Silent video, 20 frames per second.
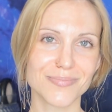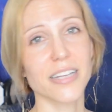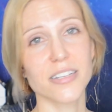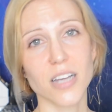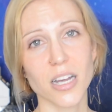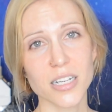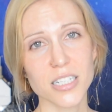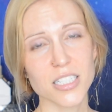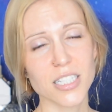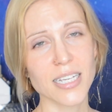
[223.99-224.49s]
And
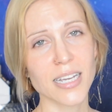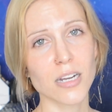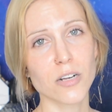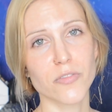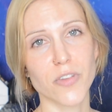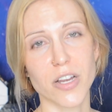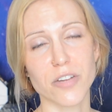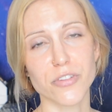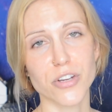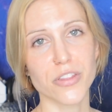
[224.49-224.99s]
honestly, out
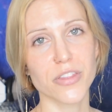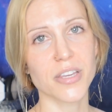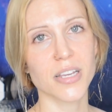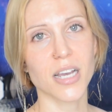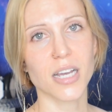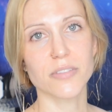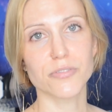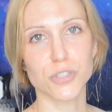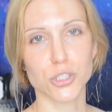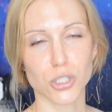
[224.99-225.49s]
of everything
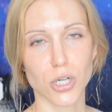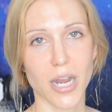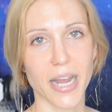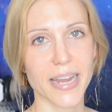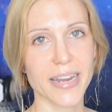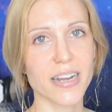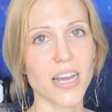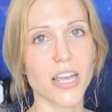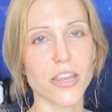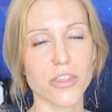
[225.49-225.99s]
I've
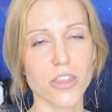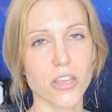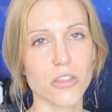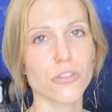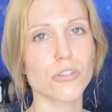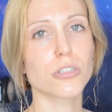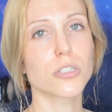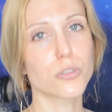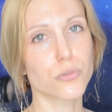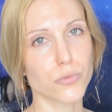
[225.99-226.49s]
tried, I think
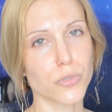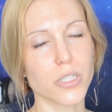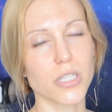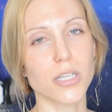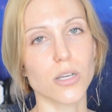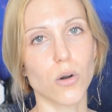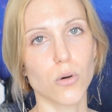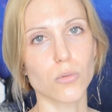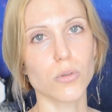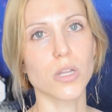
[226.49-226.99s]
there's
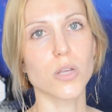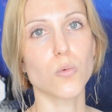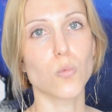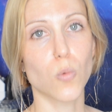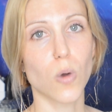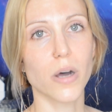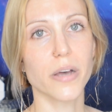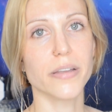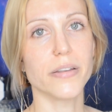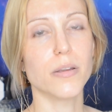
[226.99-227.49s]
really only
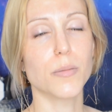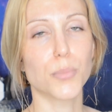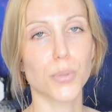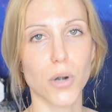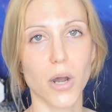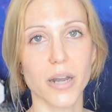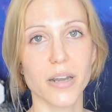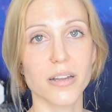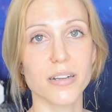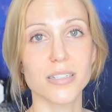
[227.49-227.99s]
one
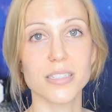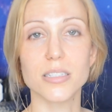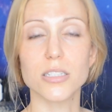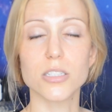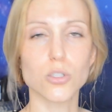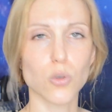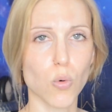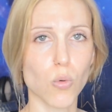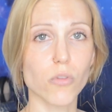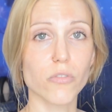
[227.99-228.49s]
product in
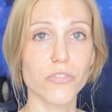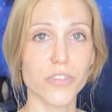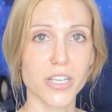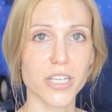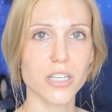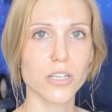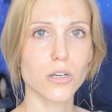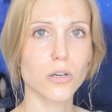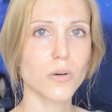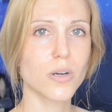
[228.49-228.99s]
this whole
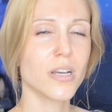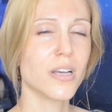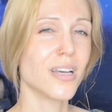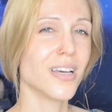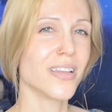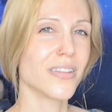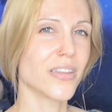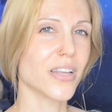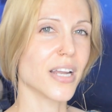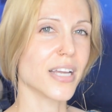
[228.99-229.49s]
video
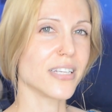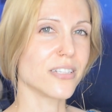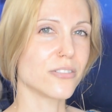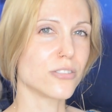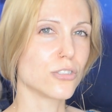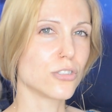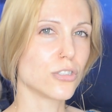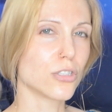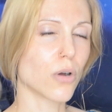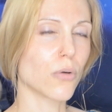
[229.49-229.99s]
that I
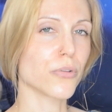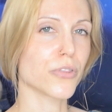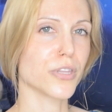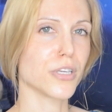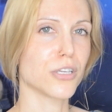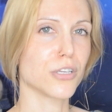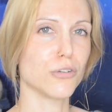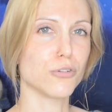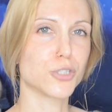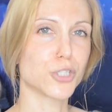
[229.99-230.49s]
don't
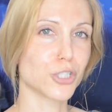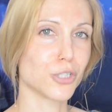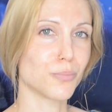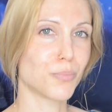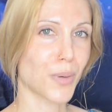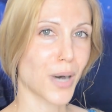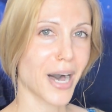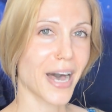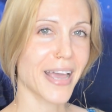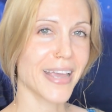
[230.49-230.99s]
think you should
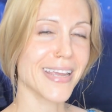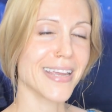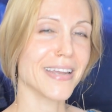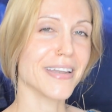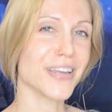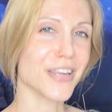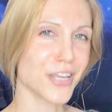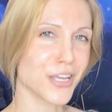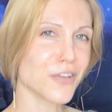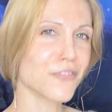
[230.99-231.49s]
buy.
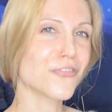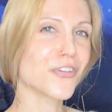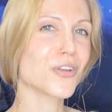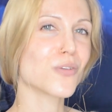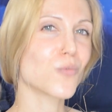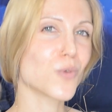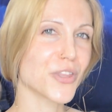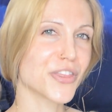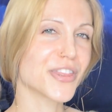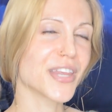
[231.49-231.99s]
And
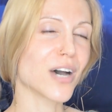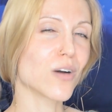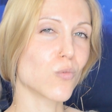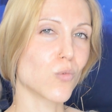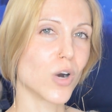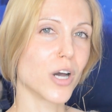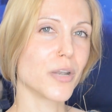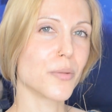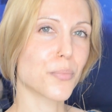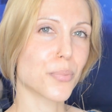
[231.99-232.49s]
even with that
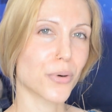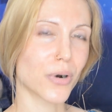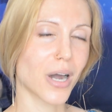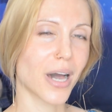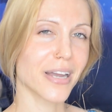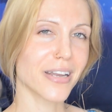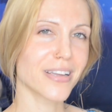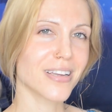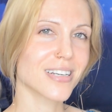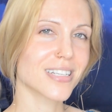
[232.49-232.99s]
one
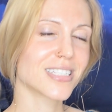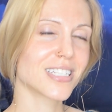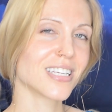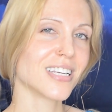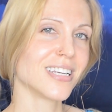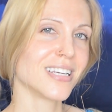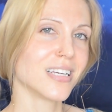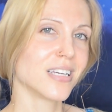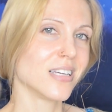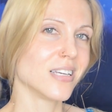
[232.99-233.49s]
product,
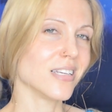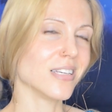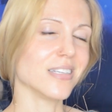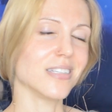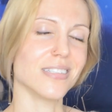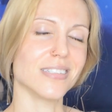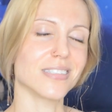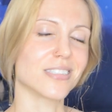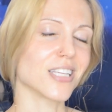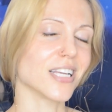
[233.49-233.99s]

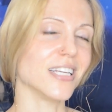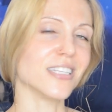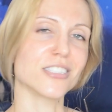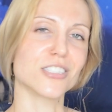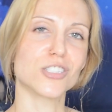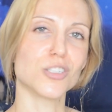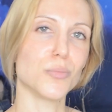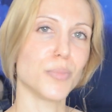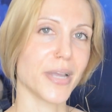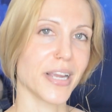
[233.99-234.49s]
it's
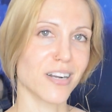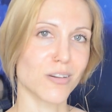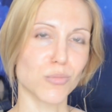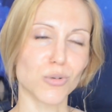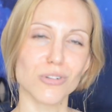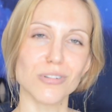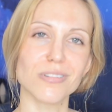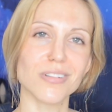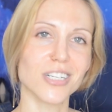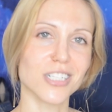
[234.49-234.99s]
it's
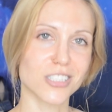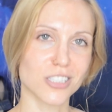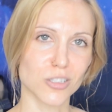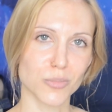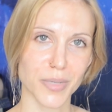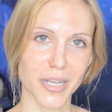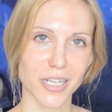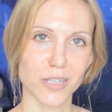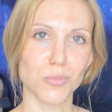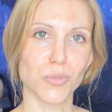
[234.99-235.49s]
debatable. It's
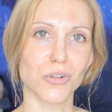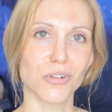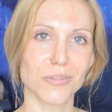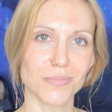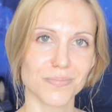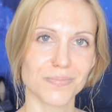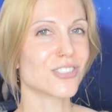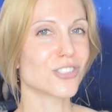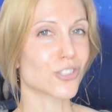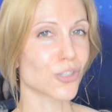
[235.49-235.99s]

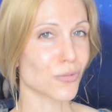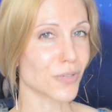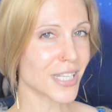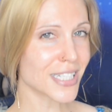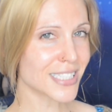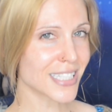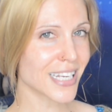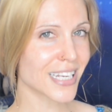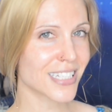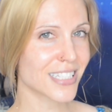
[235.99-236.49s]
debatable. So
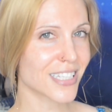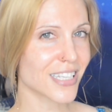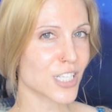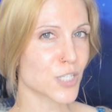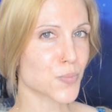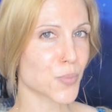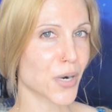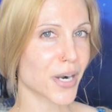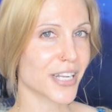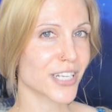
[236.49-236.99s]
let's get into
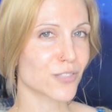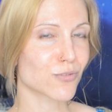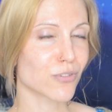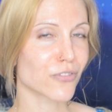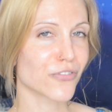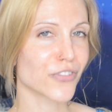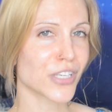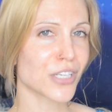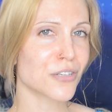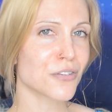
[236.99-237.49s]
these product
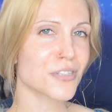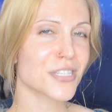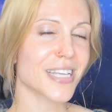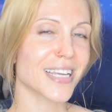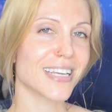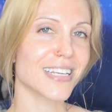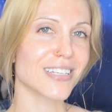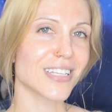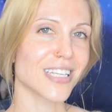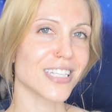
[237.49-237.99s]
reviews
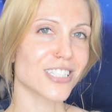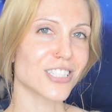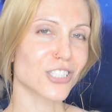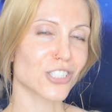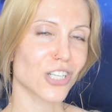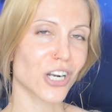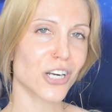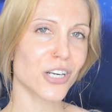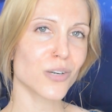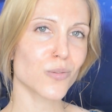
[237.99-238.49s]
and let's
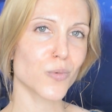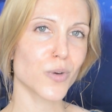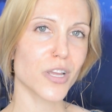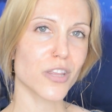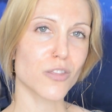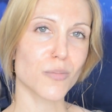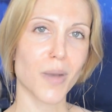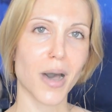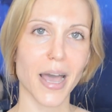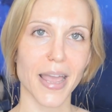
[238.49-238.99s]
start
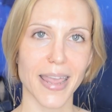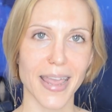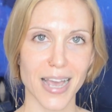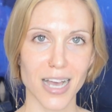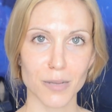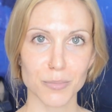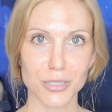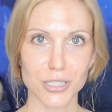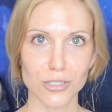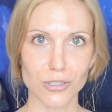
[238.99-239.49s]
with my
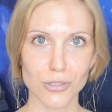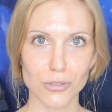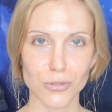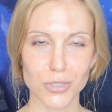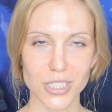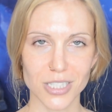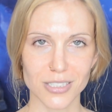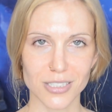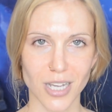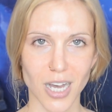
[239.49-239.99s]

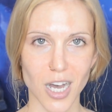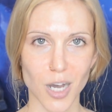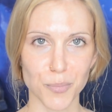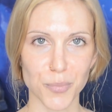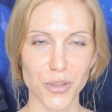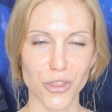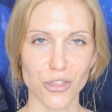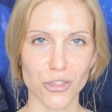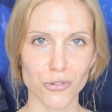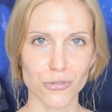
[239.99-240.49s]
absolute
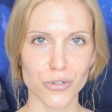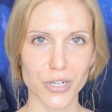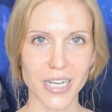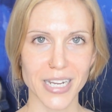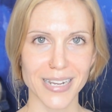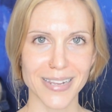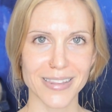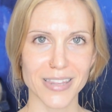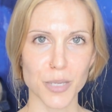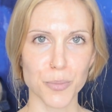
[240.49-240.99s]
top
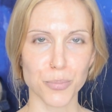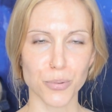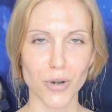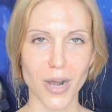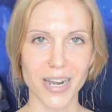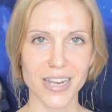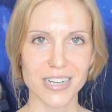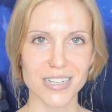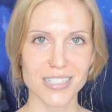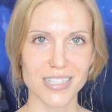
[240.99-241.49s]
3, the
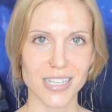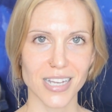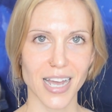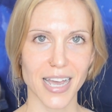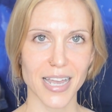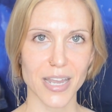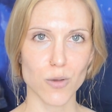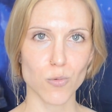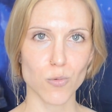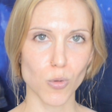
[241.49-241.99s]
products that
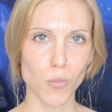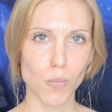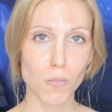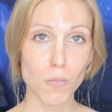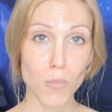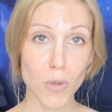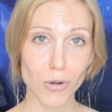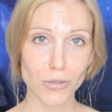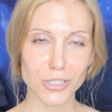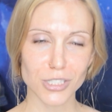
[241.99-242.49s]
I
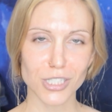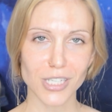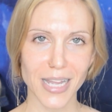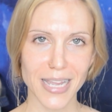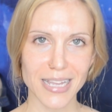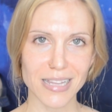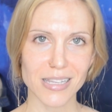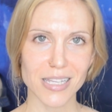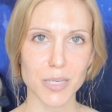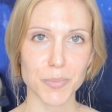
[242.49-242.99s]
most
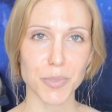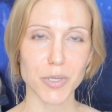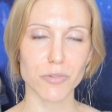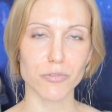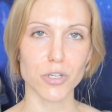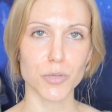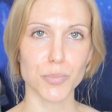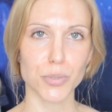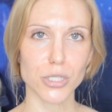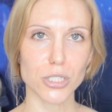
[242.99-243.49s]
likely be
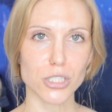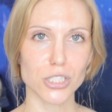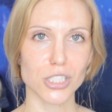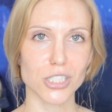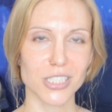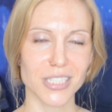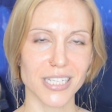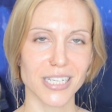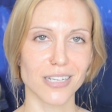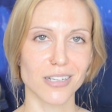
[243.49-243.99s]

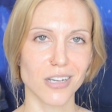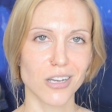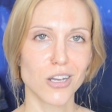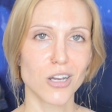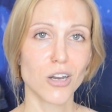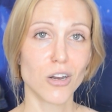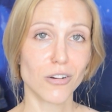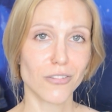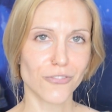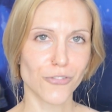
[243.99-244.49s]
repurchasing
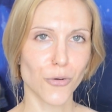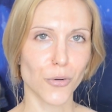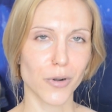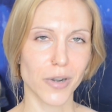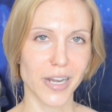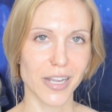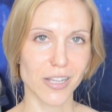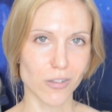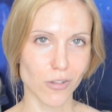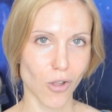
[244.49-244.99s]
for
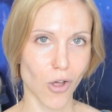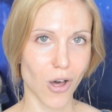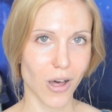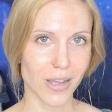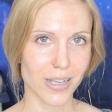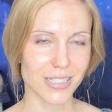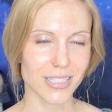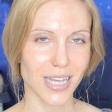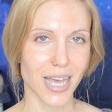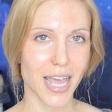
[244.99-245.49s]
a
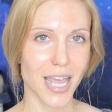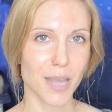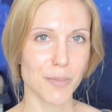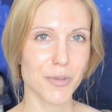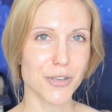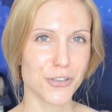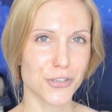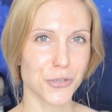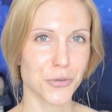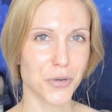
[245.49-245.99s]
long time
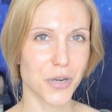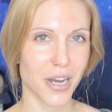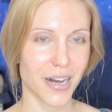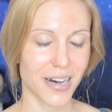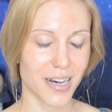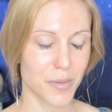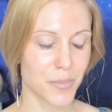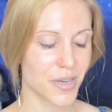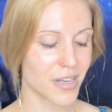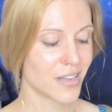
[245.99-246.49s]
to
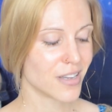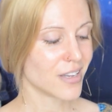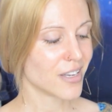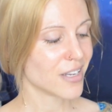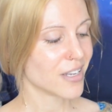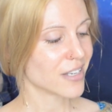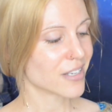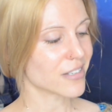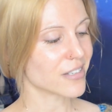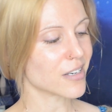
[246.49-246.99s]
come.
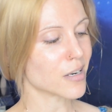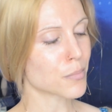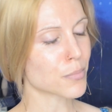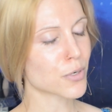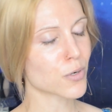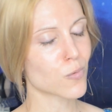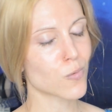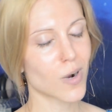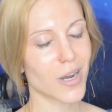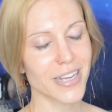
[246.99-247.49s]

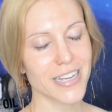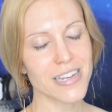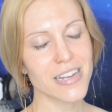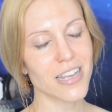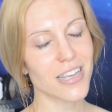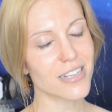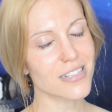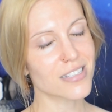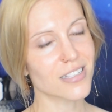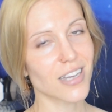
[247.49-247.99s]
Number 1
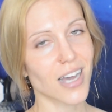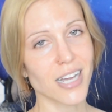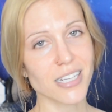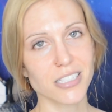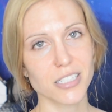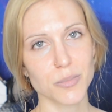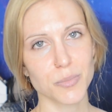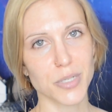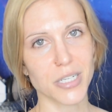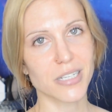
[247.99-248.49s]
has got
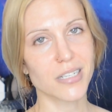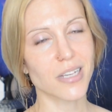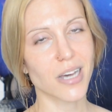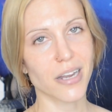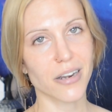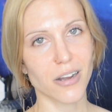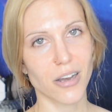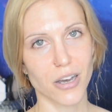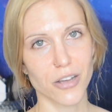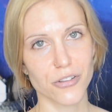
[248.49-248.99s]
to be
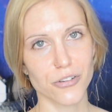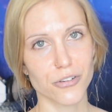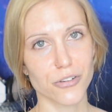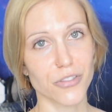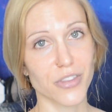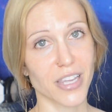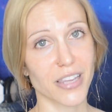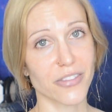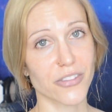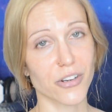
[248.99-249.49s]
none other
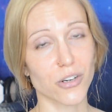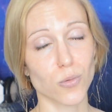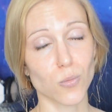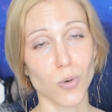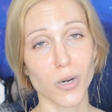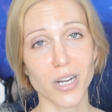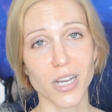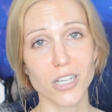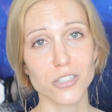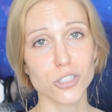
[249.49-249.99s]
than their
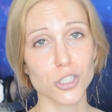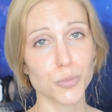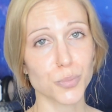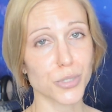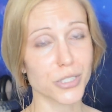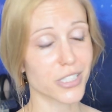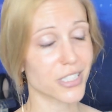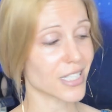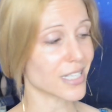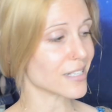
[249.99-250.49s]

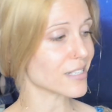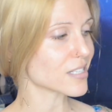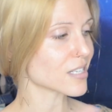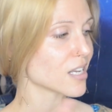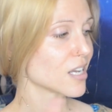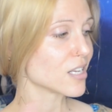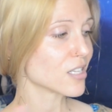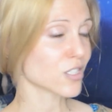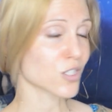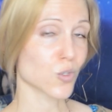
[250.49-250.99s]
100%
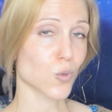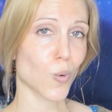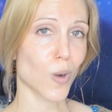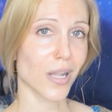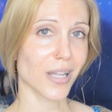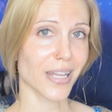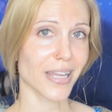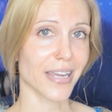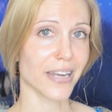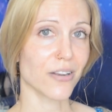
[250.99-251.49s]

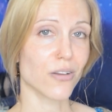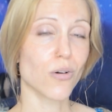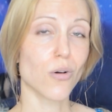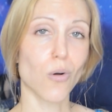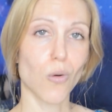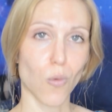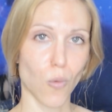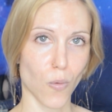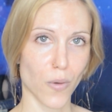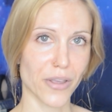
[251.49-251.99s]
squalane
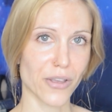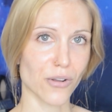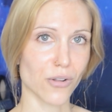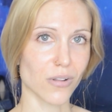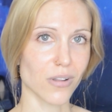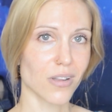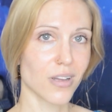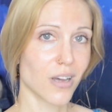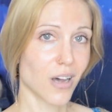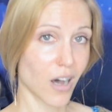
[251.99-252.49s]

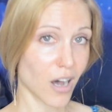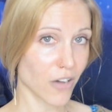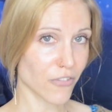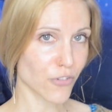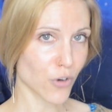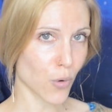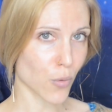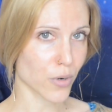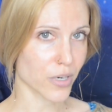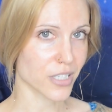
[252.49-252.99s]
oil. Of
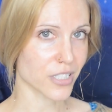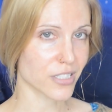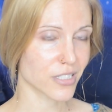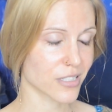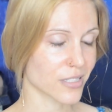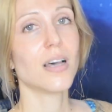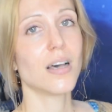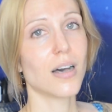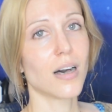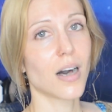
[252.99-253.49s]

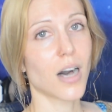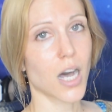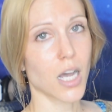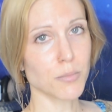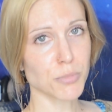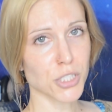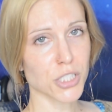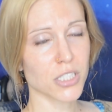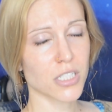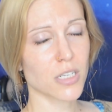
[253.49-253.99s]
course,
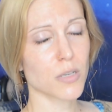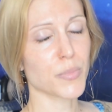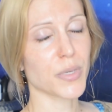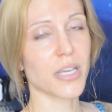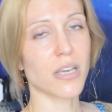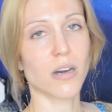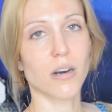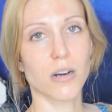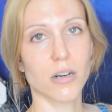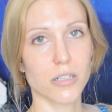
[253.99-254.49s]
I'm just going to
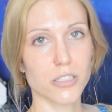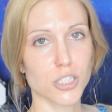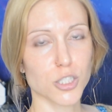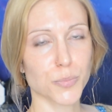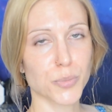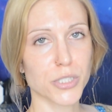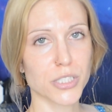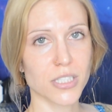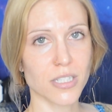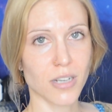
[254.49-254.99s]
be
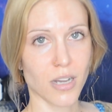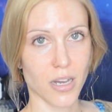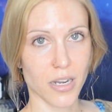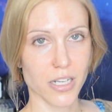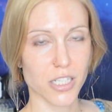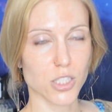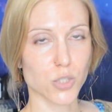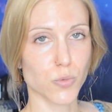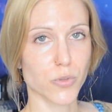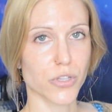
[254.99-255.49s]
100%
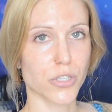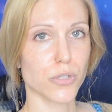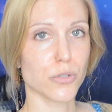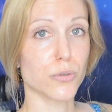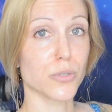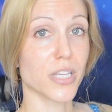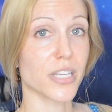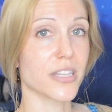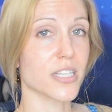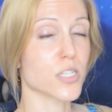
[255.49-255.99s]
honest with
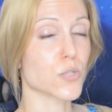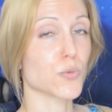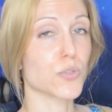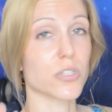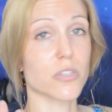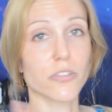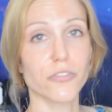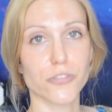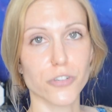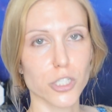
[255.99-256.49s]
you that this was
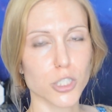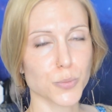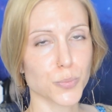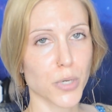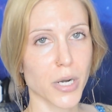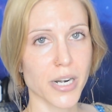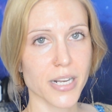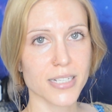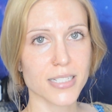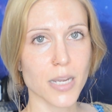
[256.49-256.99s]
the first
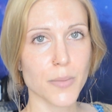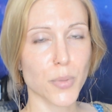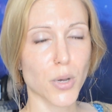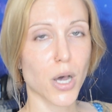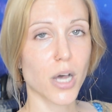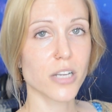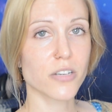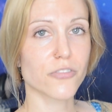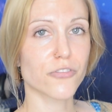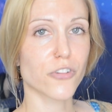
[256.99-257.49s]
product I
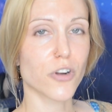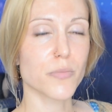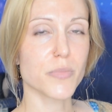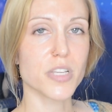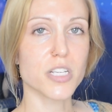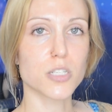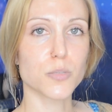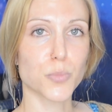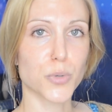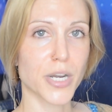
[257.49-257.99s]
bought from
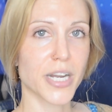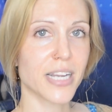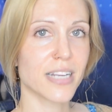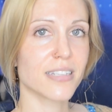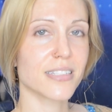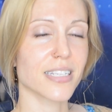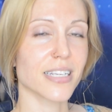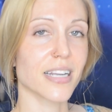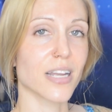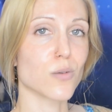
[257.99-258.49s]
this
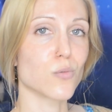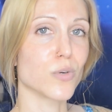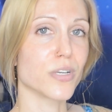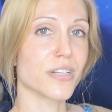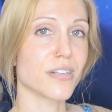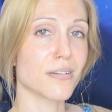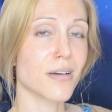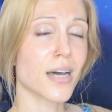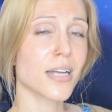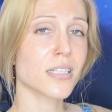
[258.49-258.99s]
brand, and I
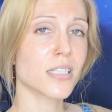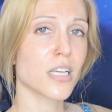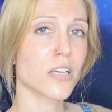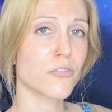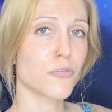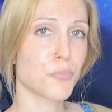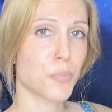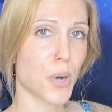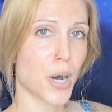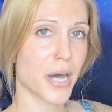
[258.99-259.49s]
would not
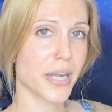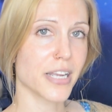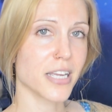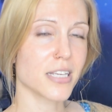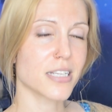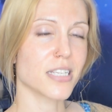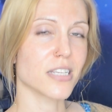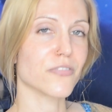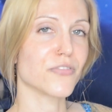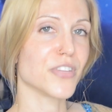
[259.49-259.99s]
have bought
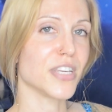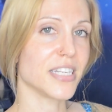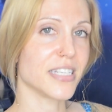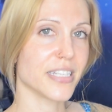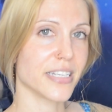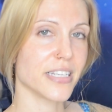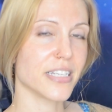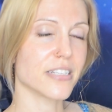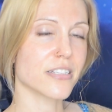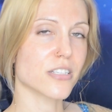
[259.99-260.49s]
it if they
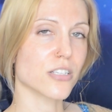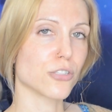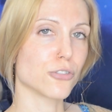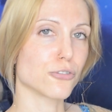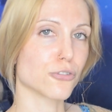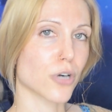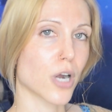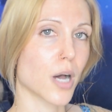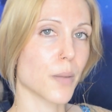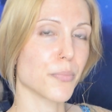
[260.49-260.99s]
didn't
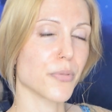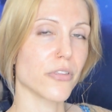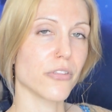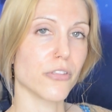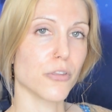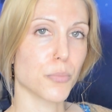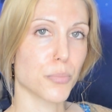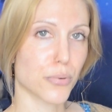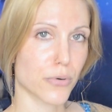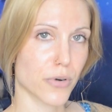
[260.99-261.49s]
drop
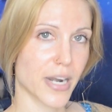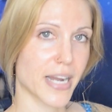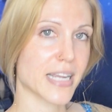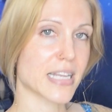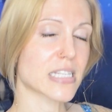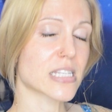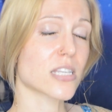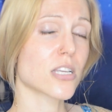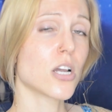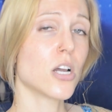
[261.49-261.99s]
the
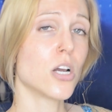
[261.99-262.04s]
price.